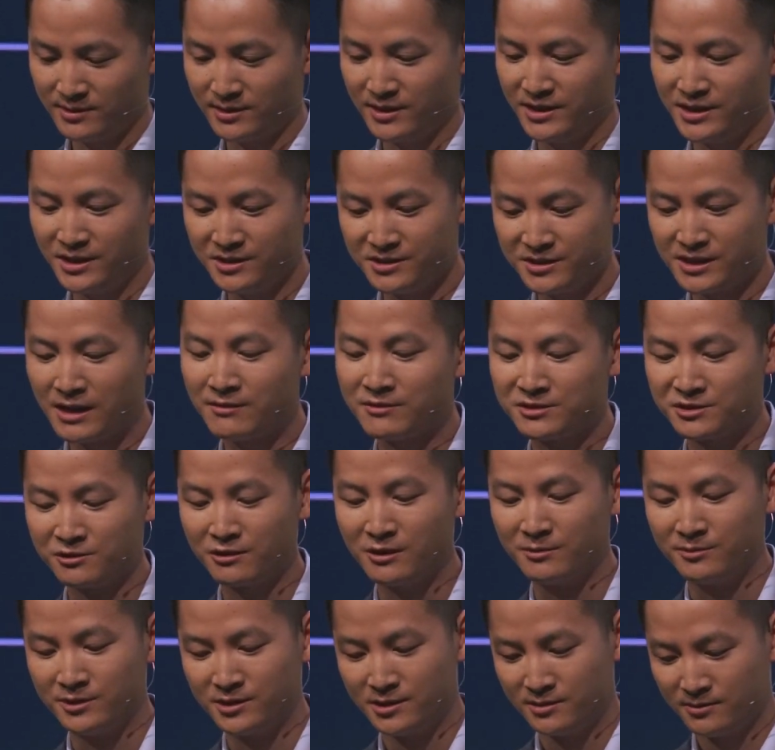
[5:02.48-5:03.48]
in
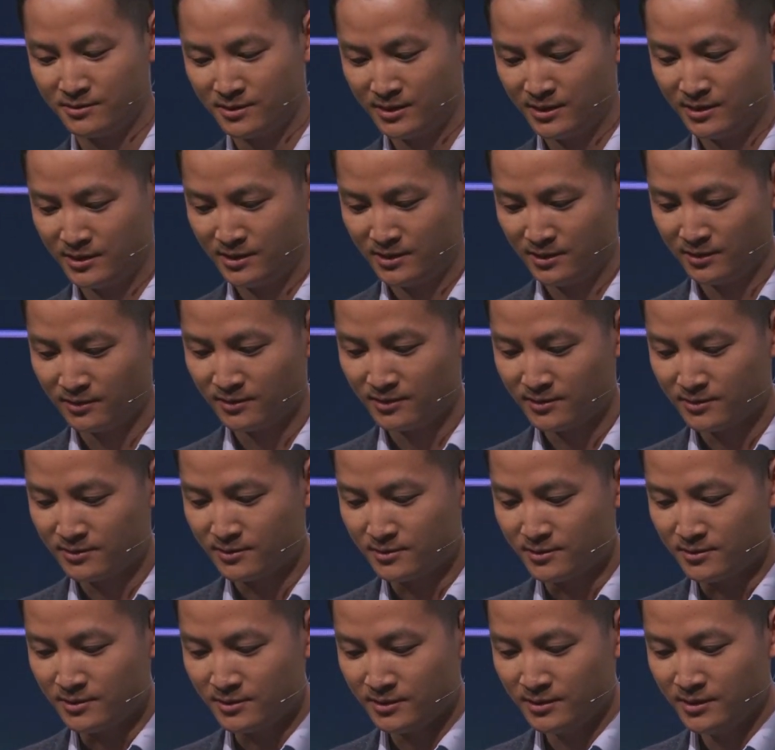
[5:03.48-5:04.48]
JavaScript.
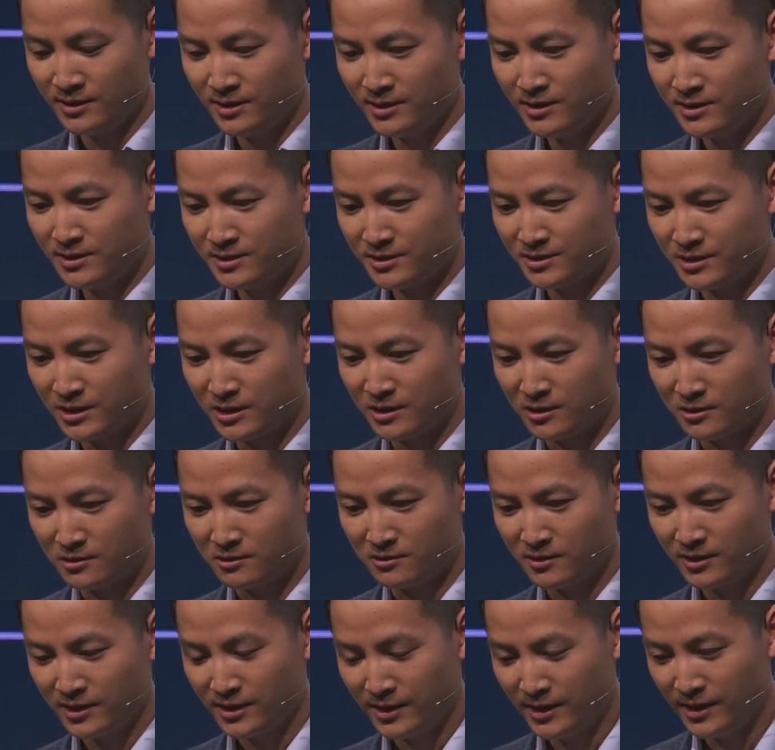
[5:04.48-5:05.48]
So
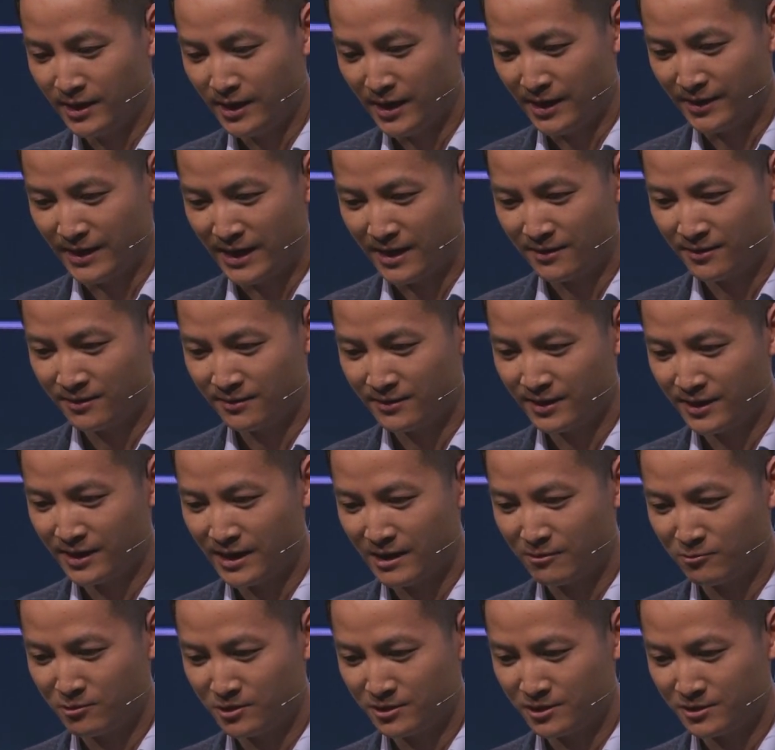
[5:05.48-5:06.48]
another thing
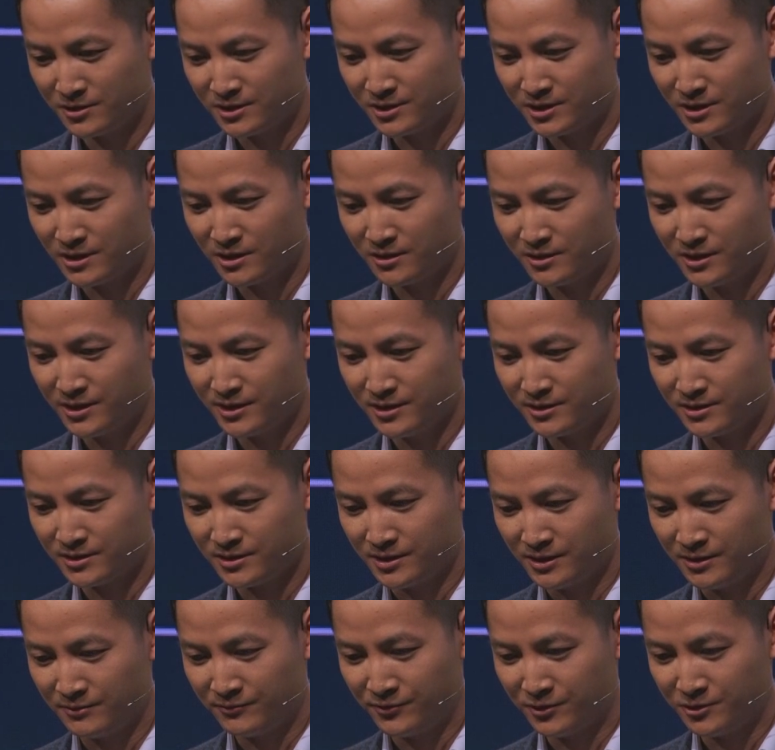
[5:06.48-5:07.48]
I want to show is
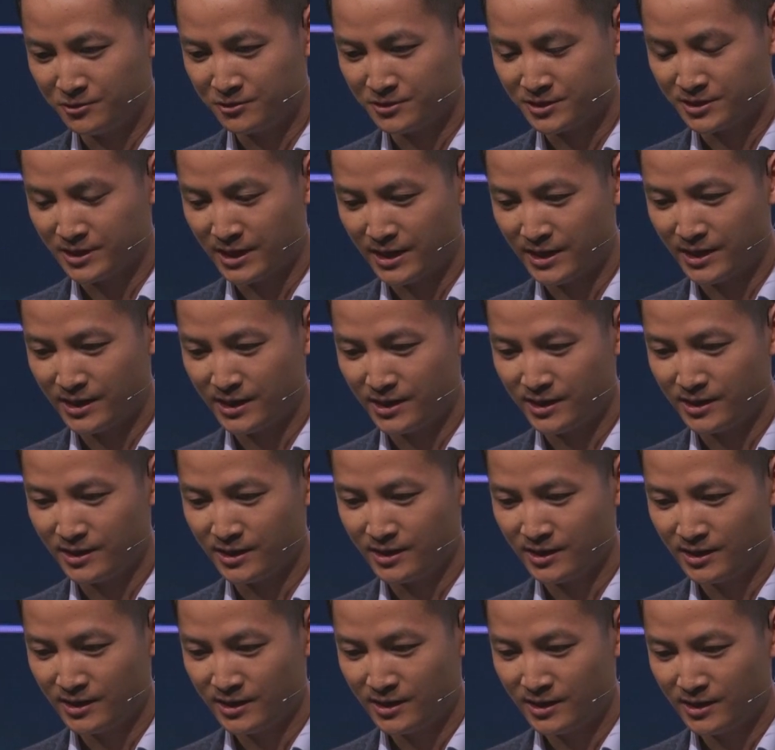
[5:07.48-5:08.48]
if you say,
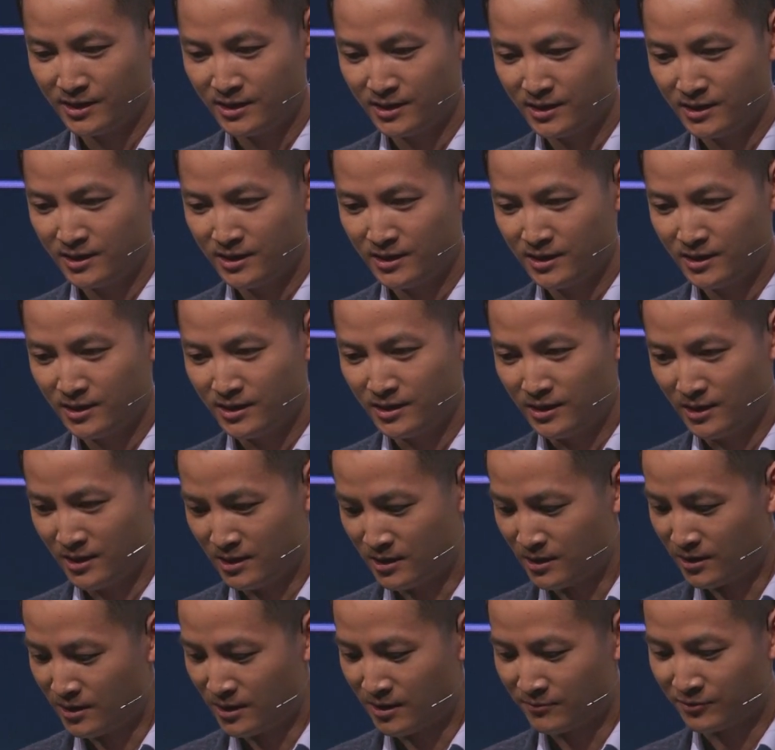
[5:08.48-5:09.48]

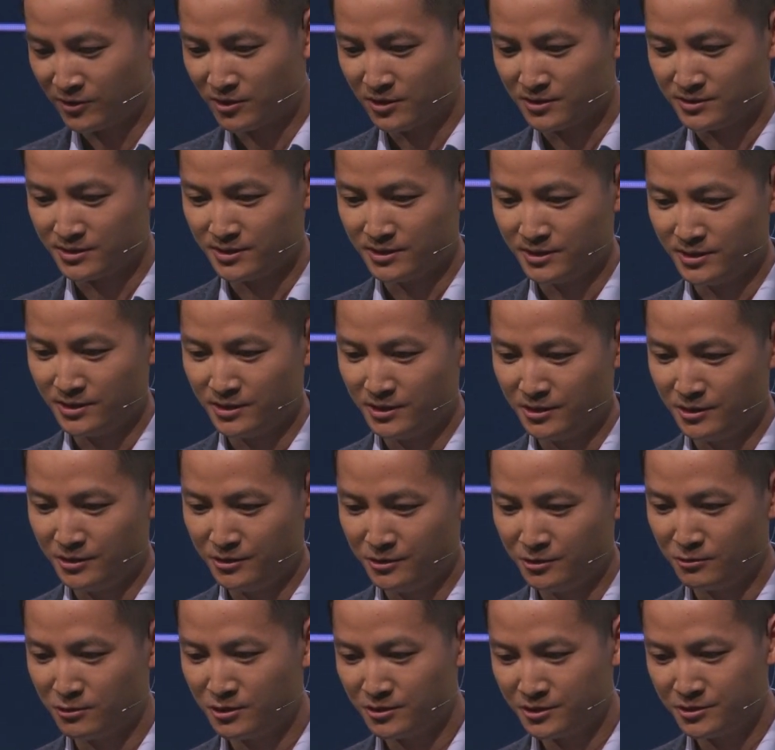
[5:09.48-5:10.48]
of course,
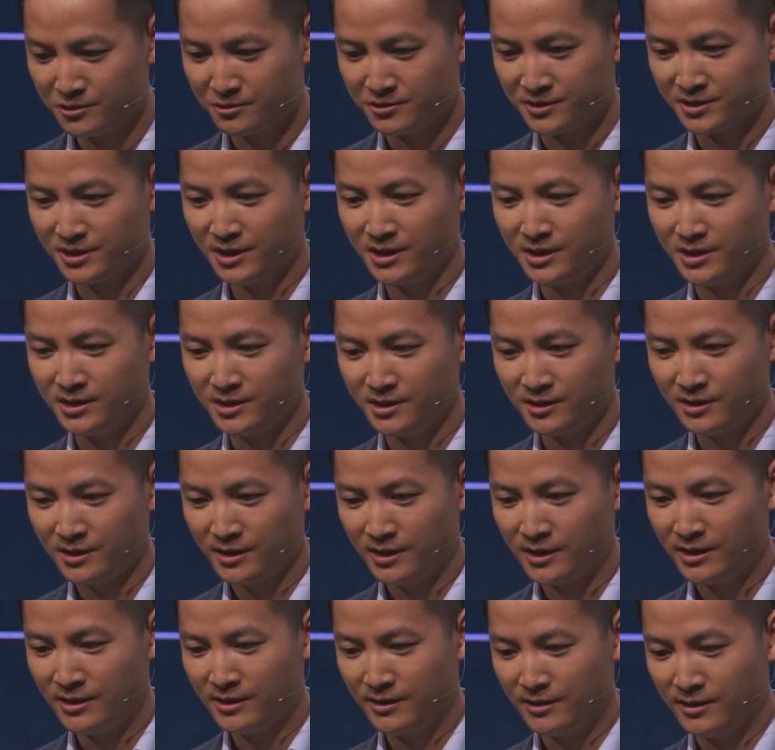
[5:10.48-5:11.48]
you want to see
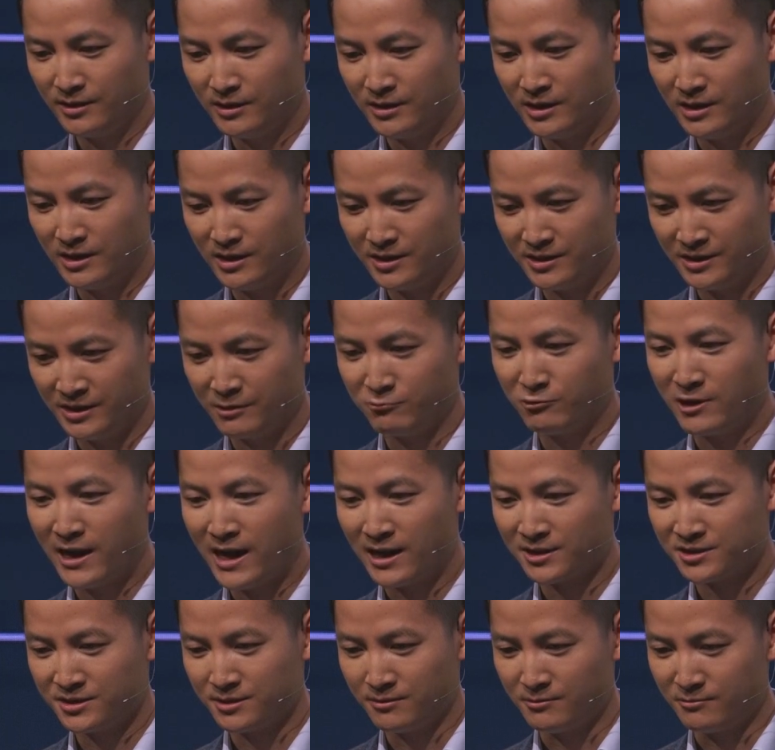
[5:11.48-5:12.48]
the
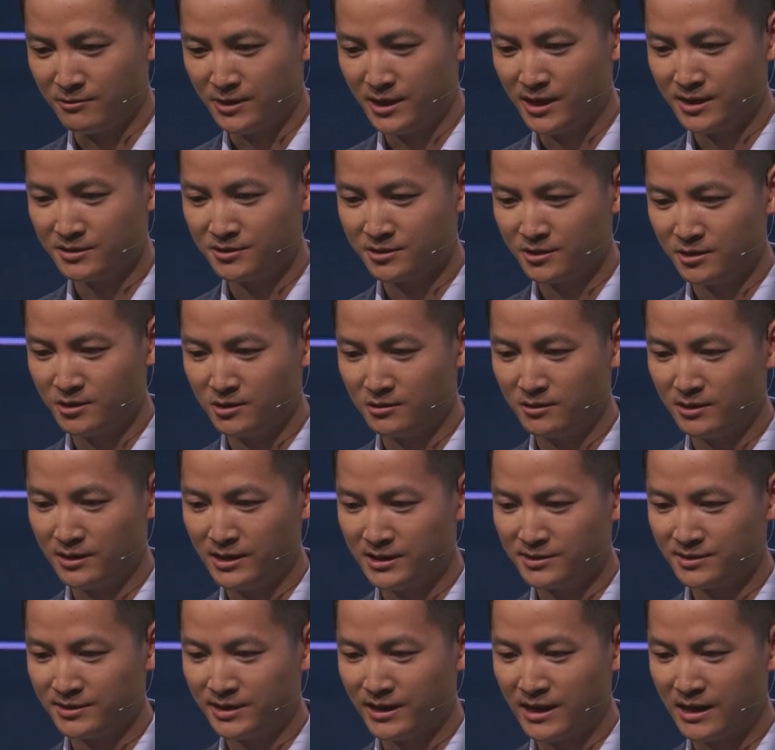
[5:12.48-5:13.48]
interaction, right? So
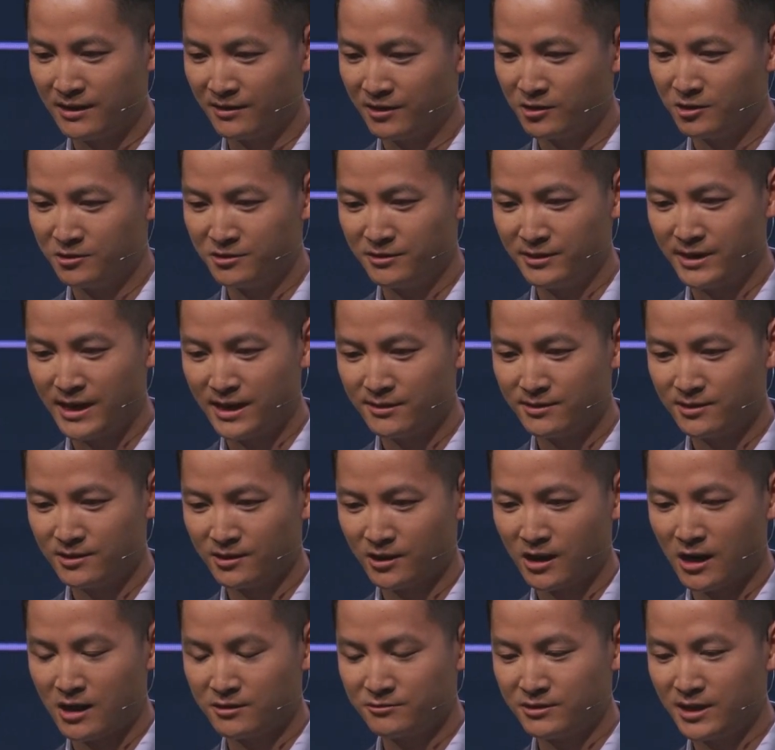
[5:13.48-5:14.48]
let's say I go to another
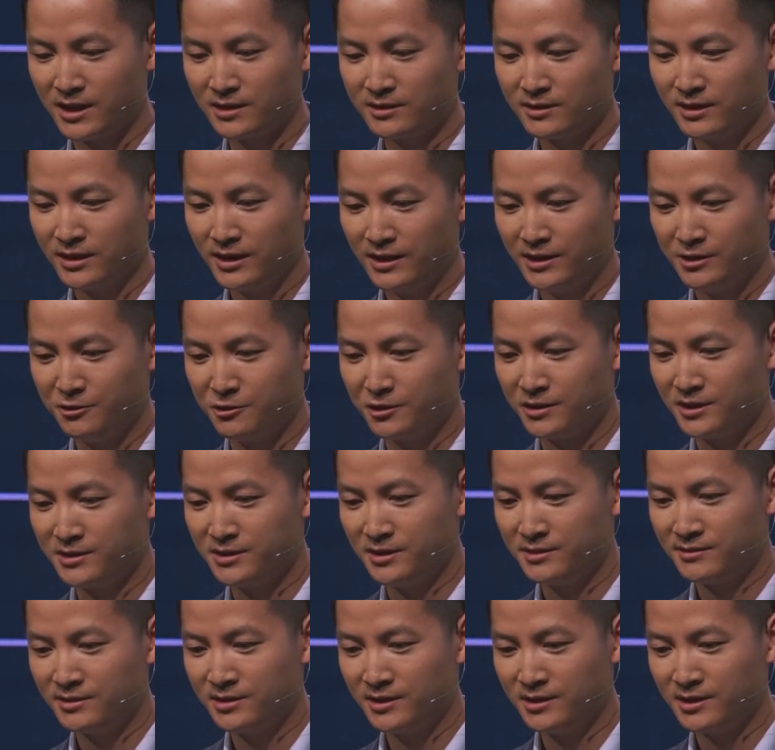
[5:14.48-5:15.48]
contract. You can
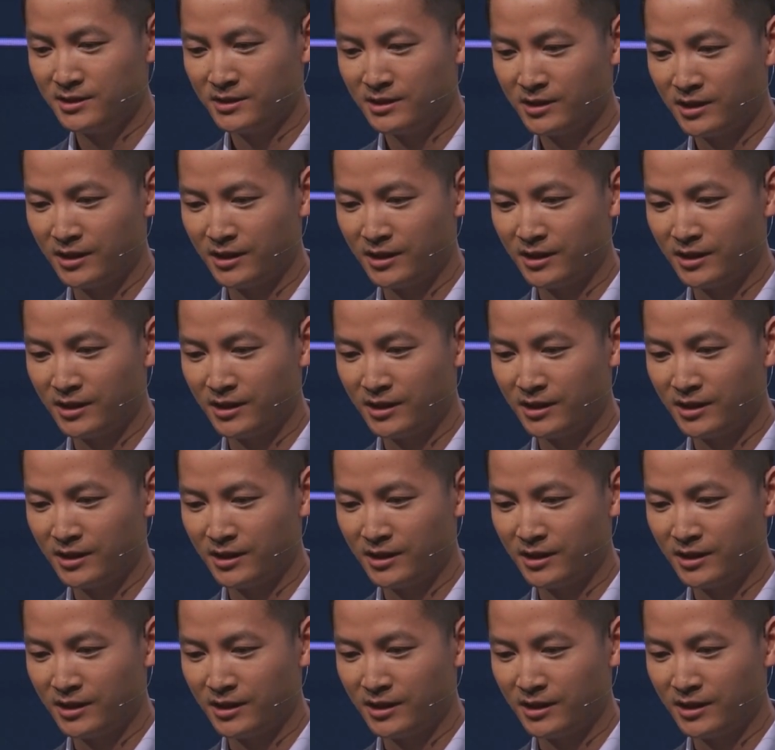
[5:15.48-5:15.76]
easily